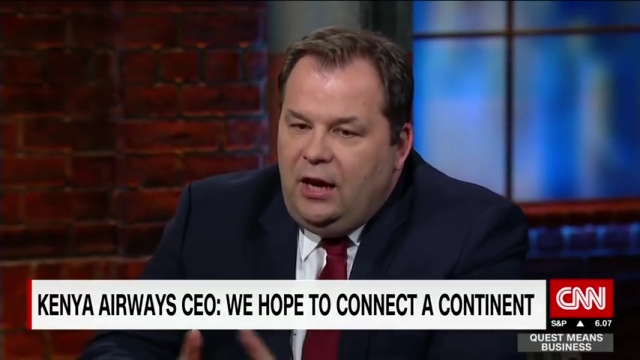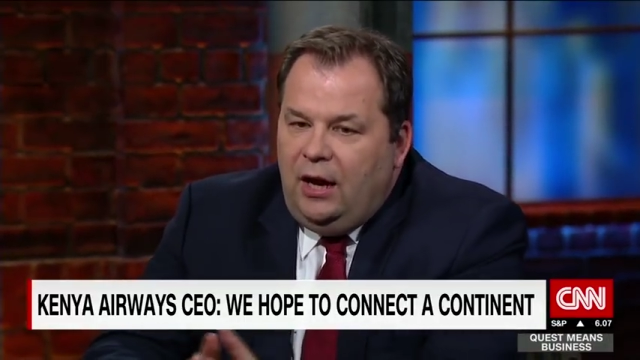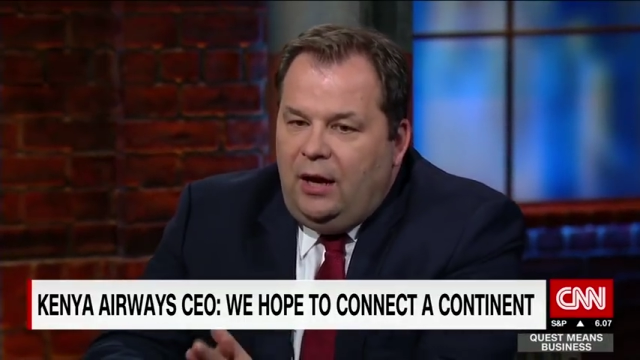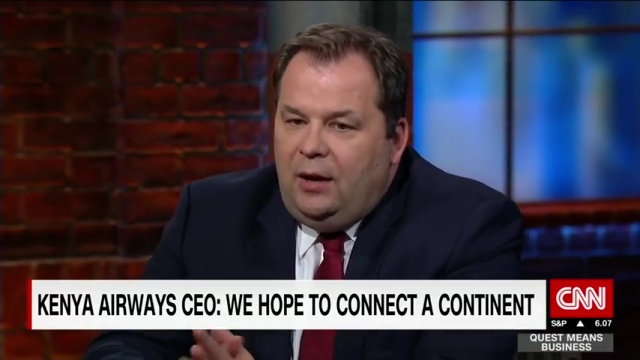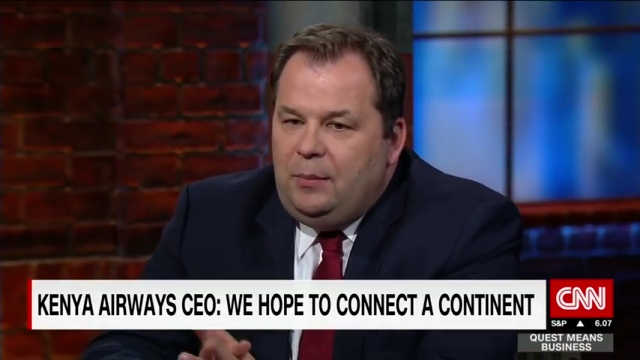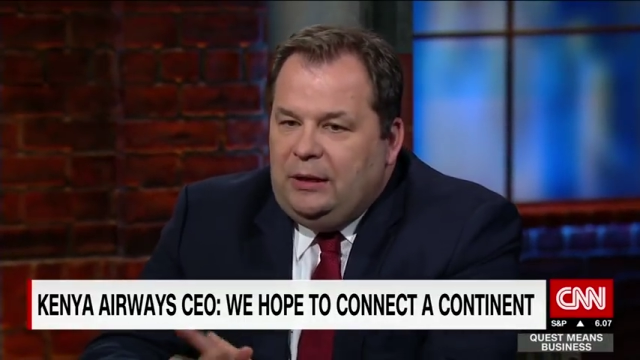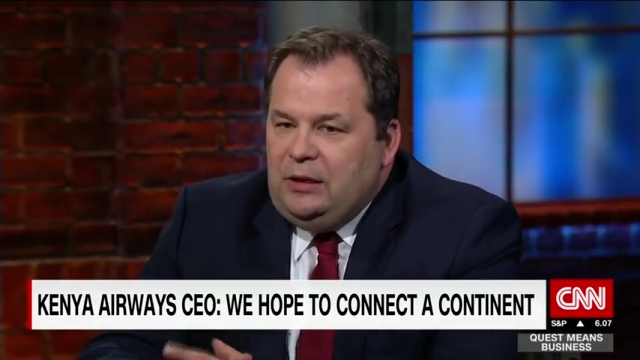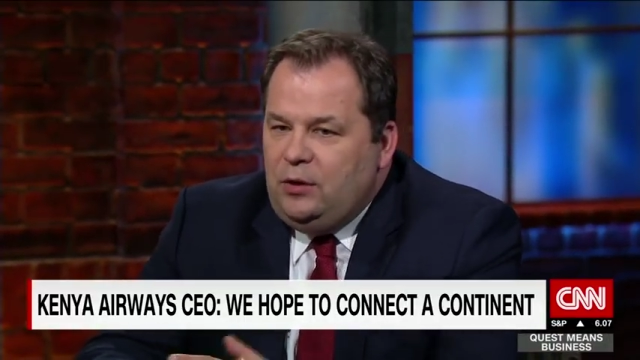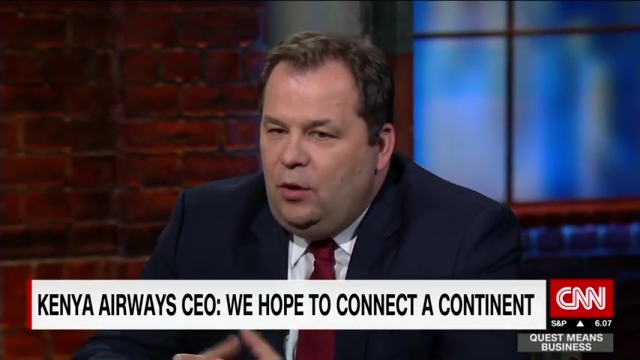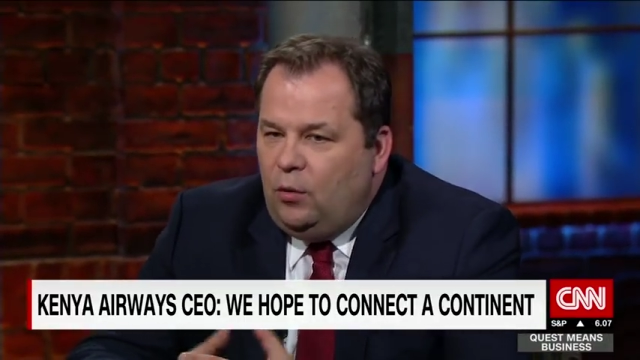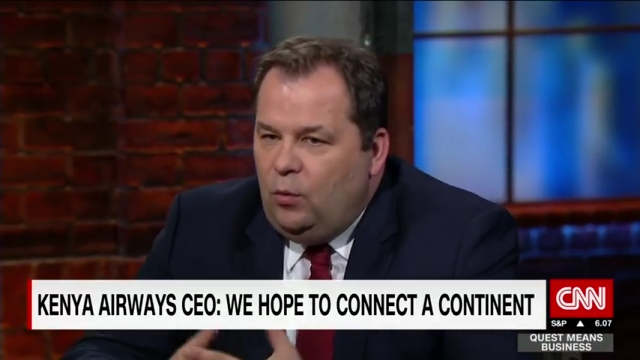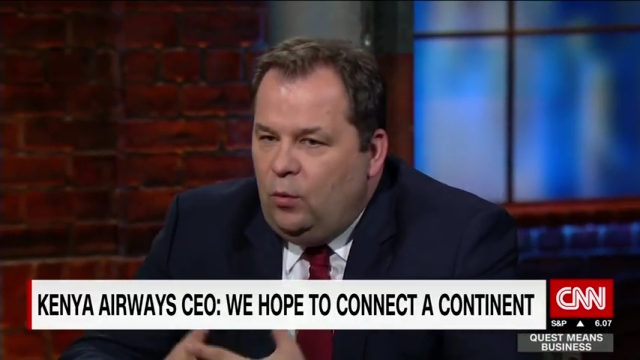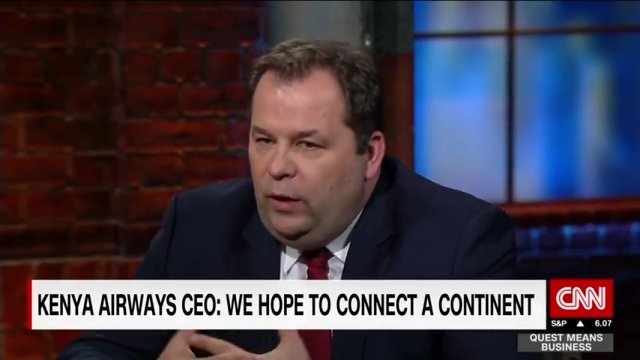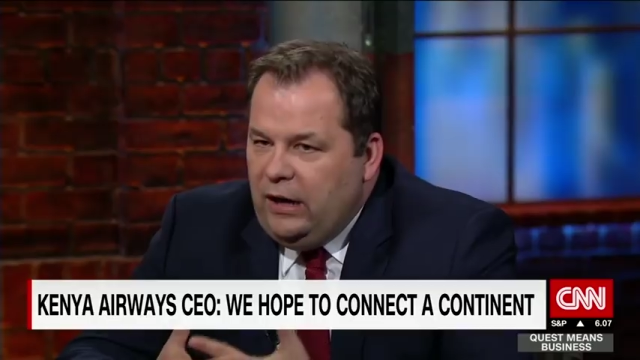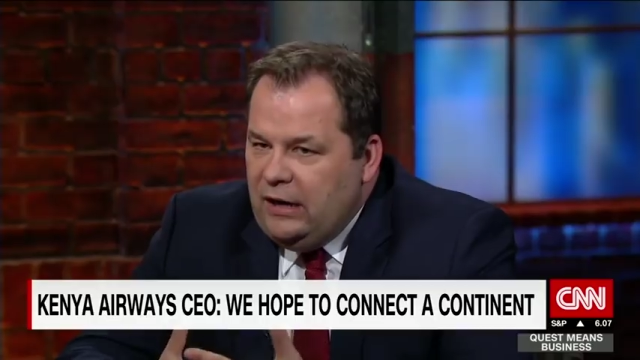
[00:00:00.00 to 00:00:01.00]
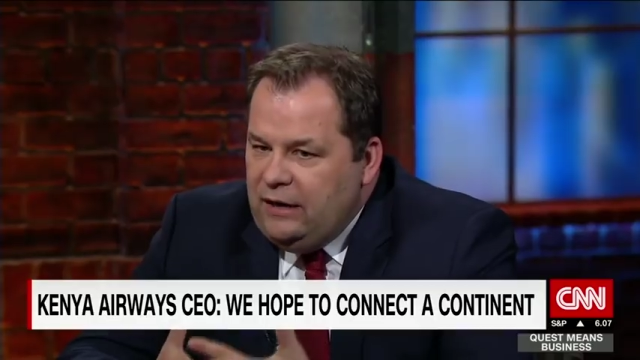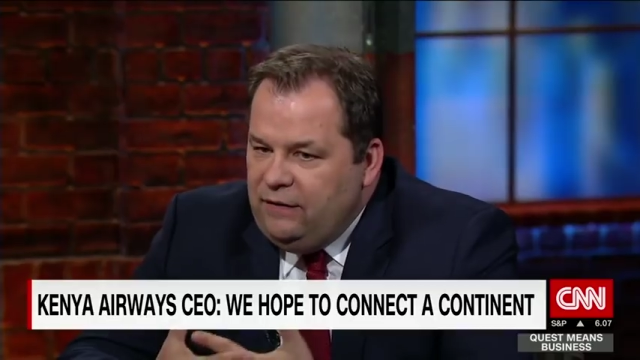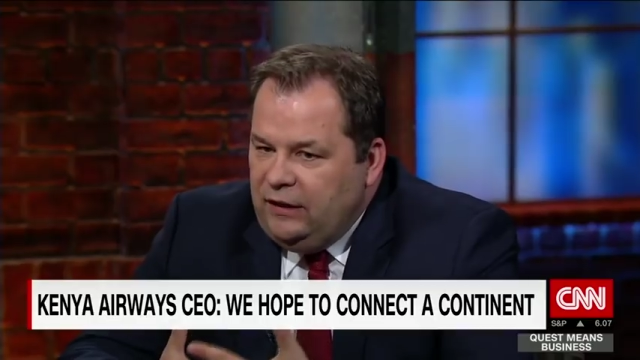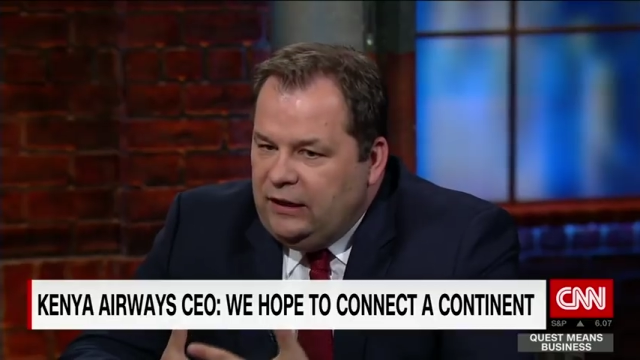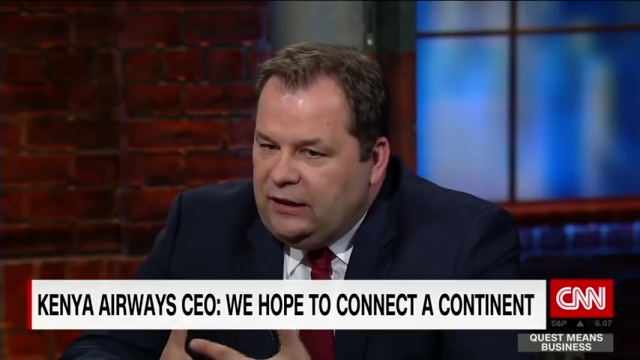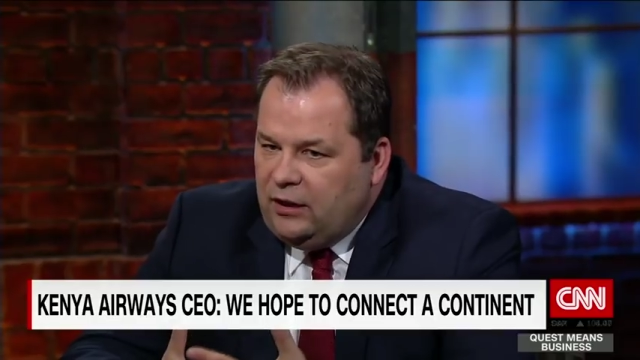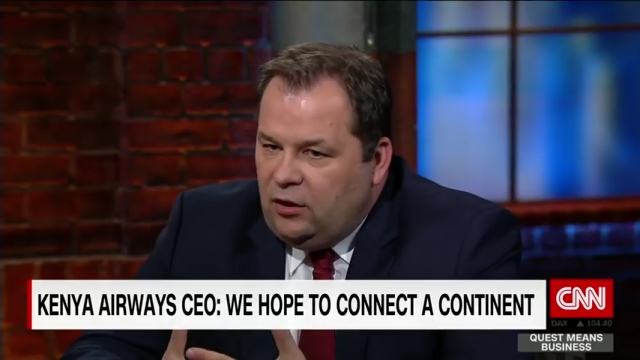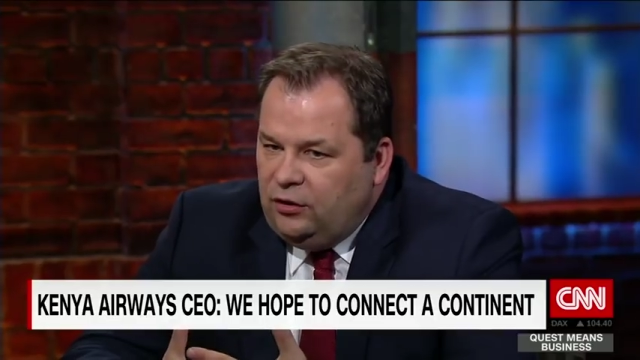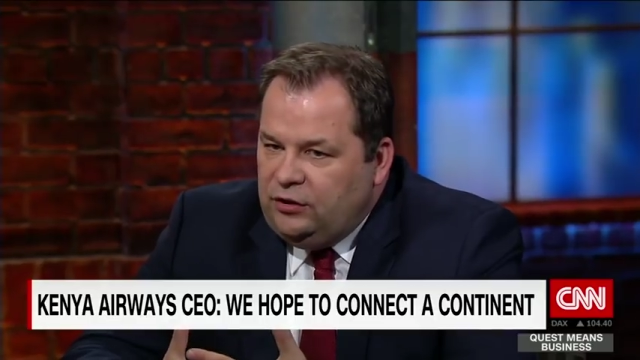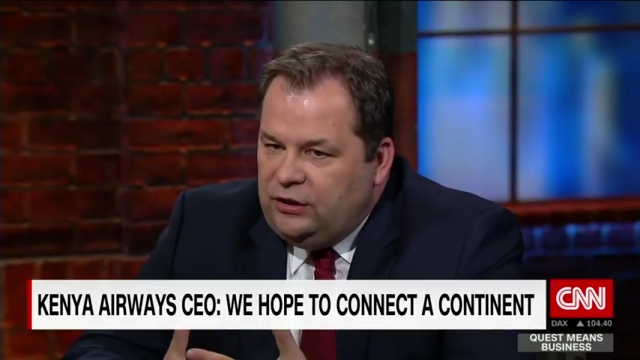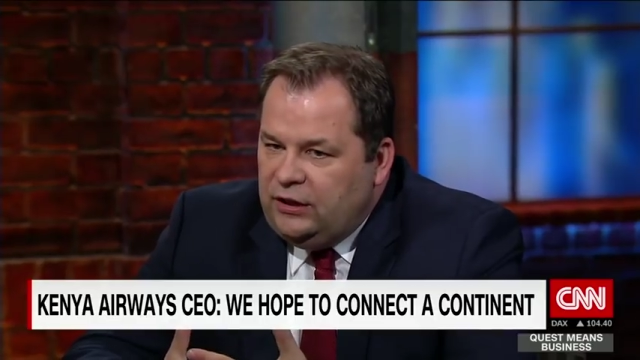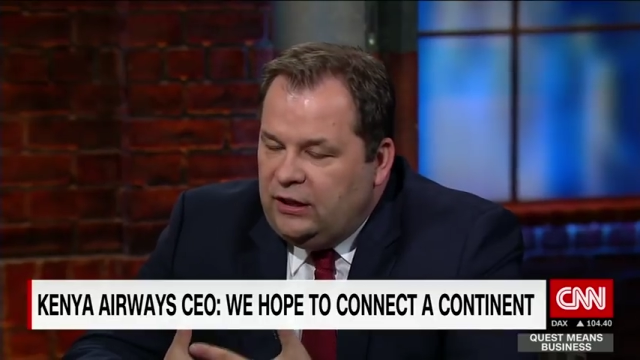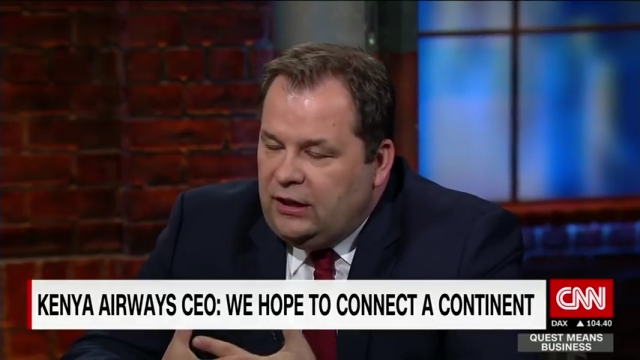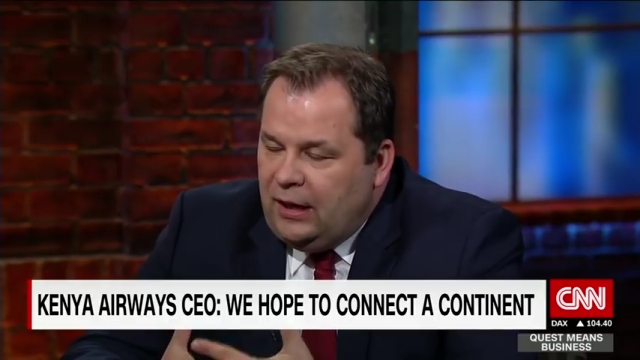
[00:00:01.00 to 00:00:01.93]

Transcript: Uh, but you know, we're living in a continent,